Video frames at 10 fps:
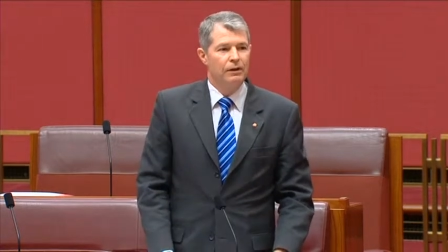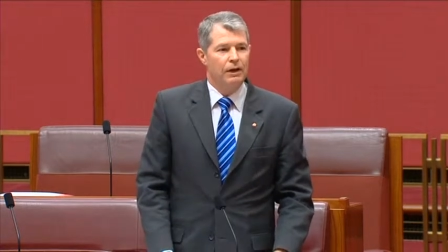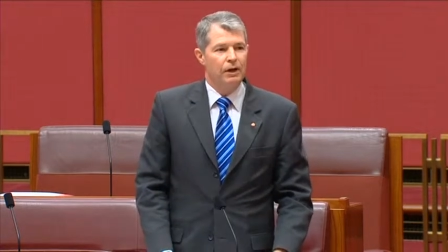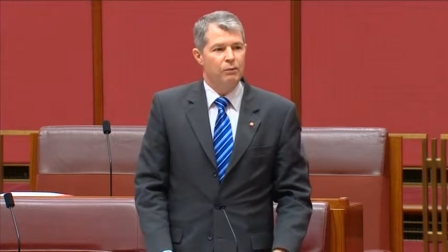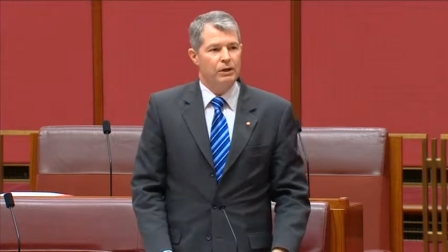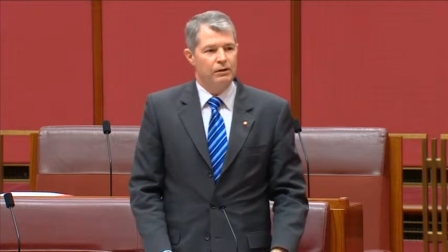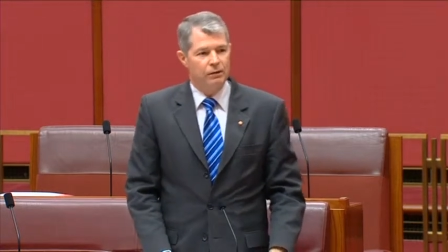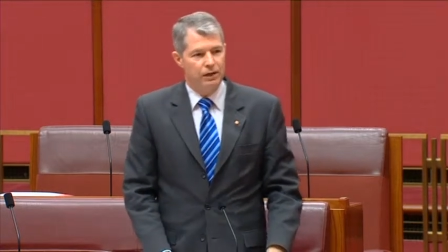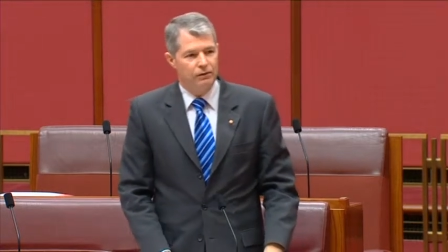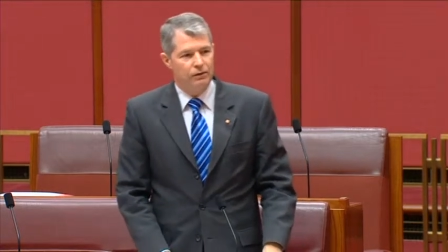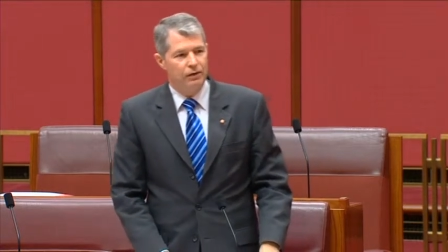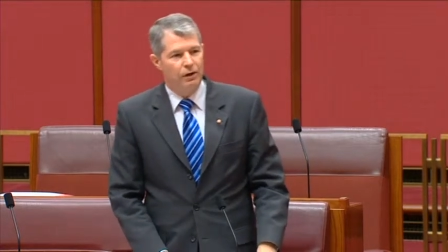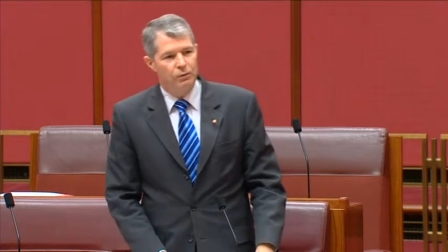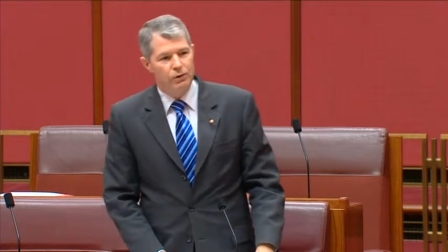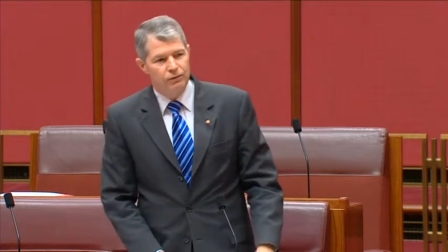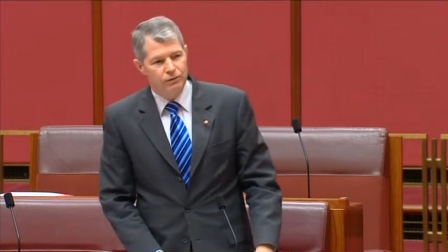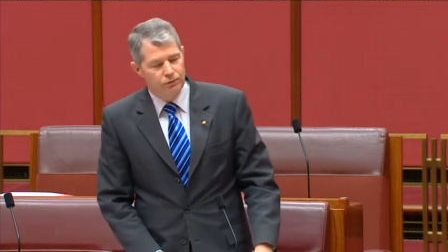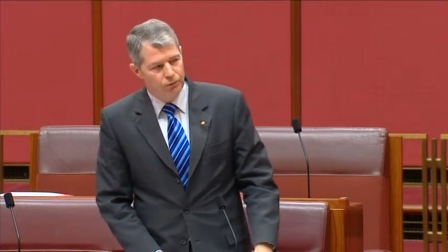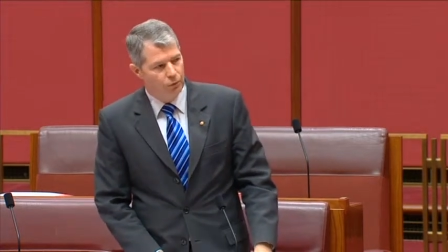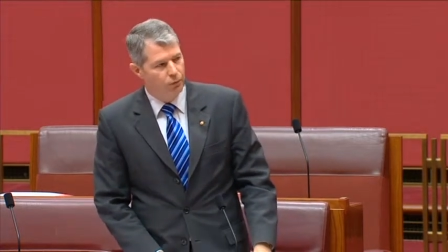how we collect, how we
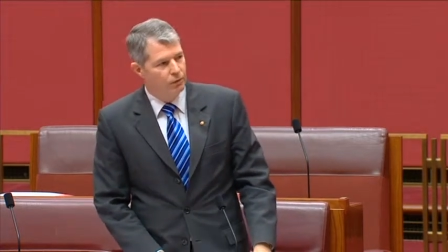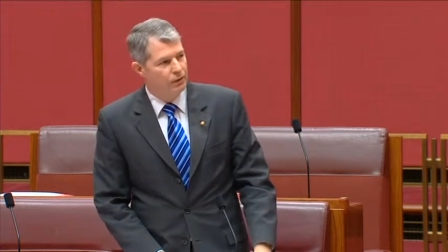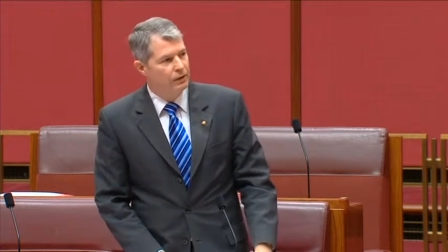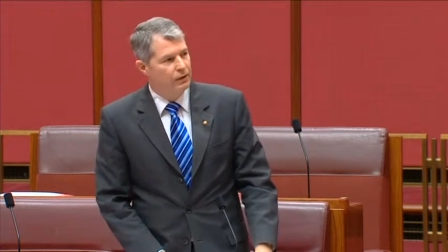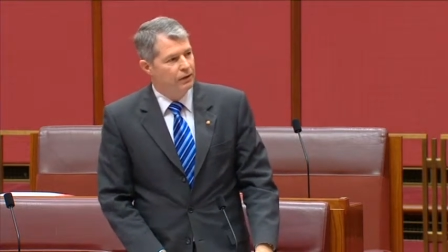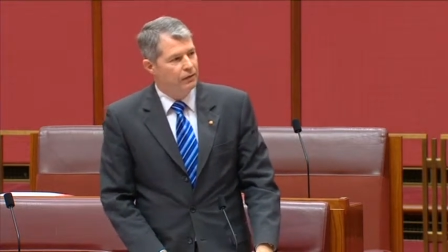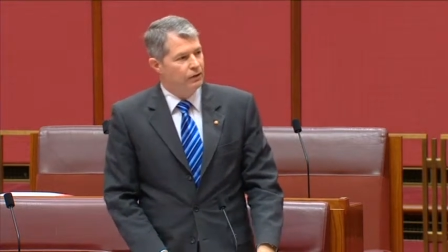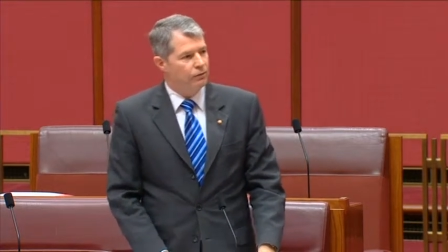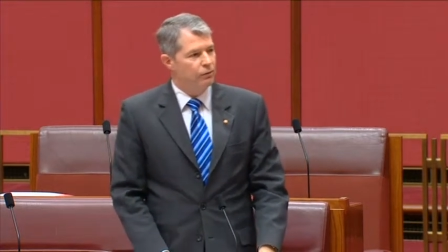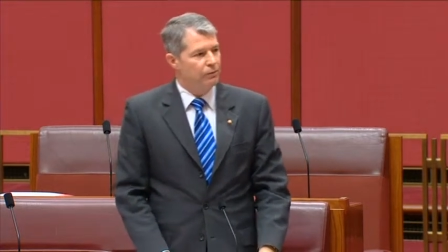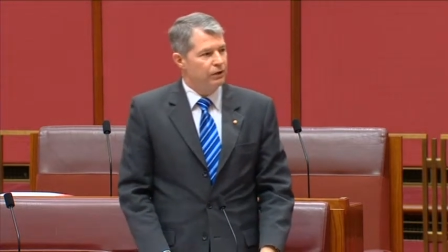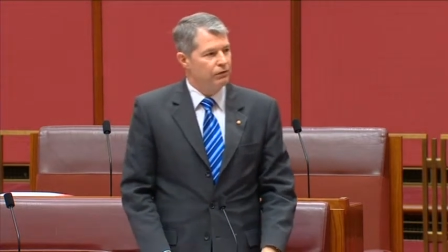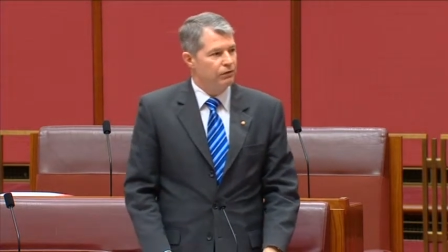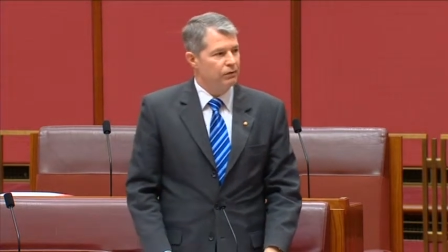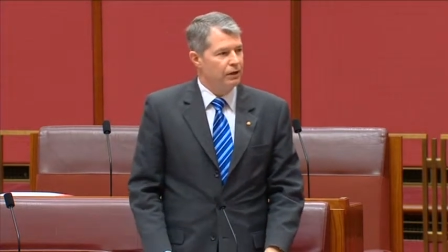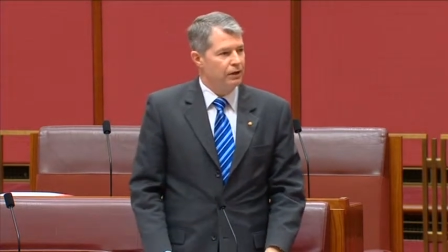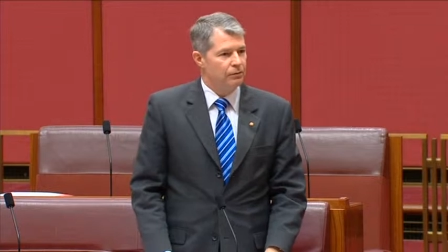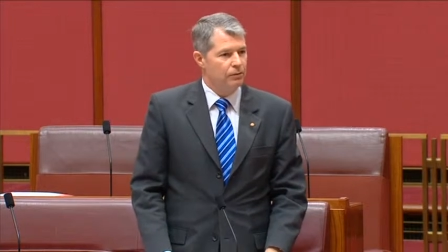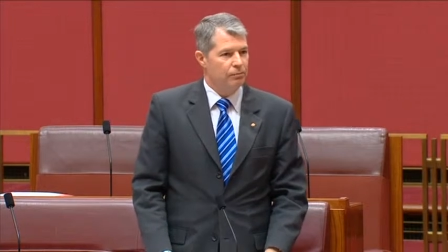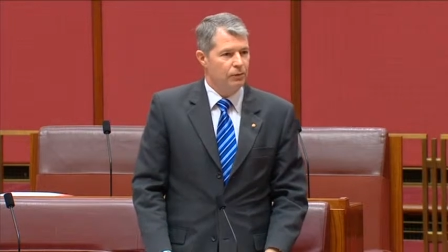store that information,
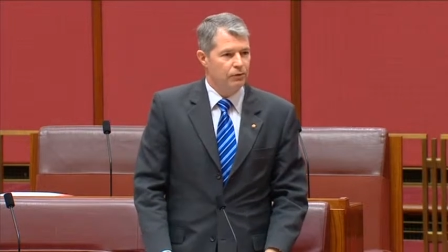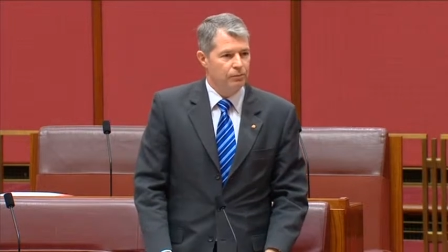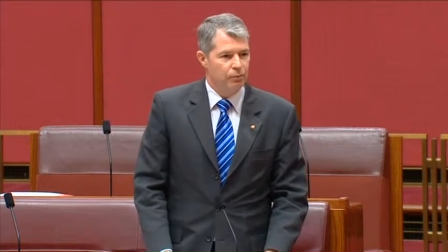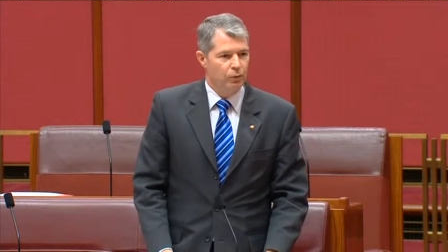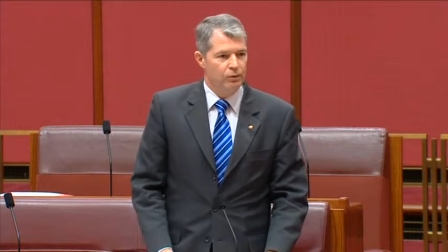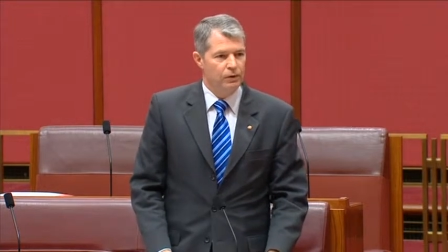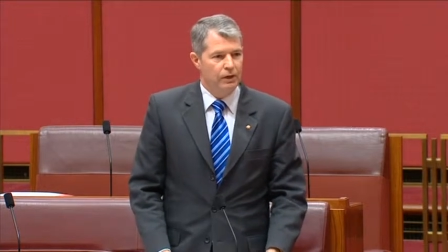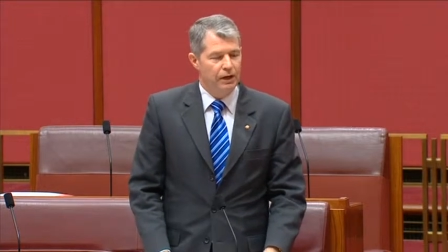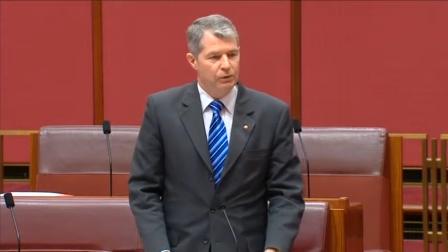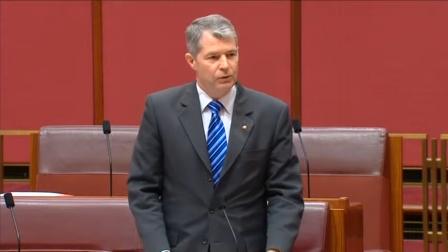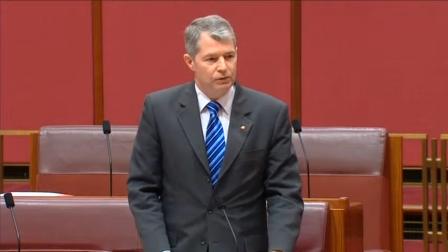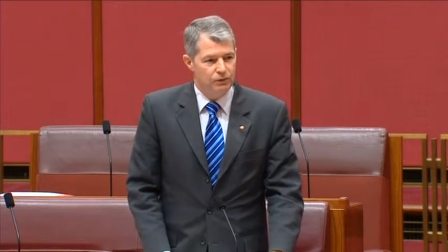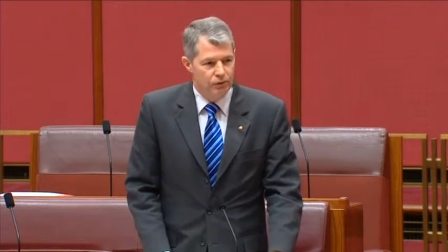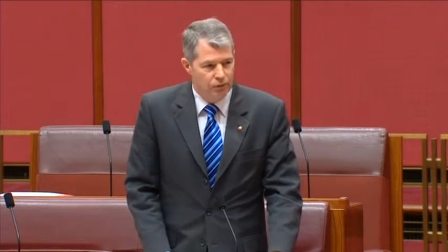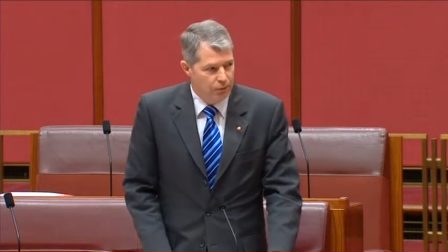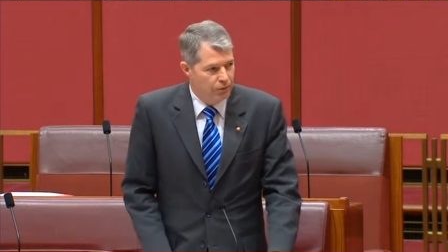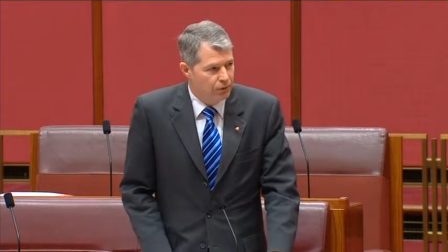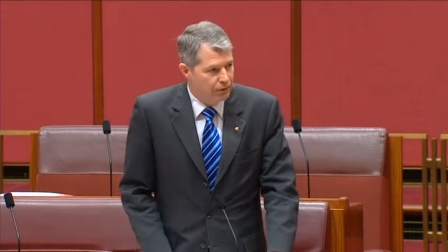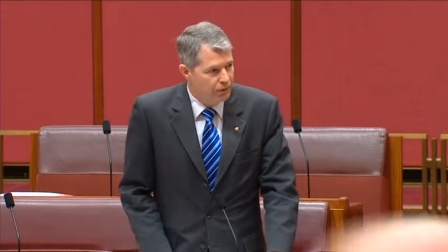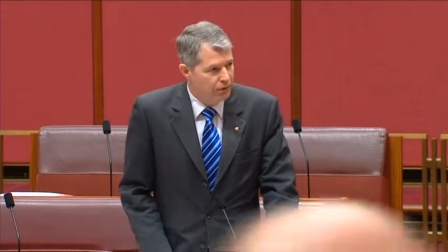and most importantly, how we secure